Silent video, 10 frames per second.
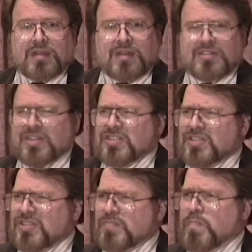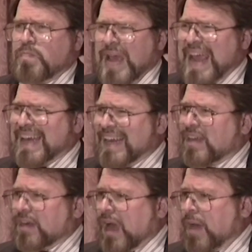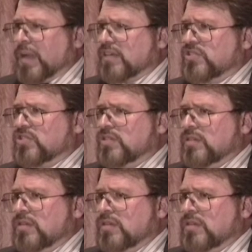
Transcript: And it's not just bad economics.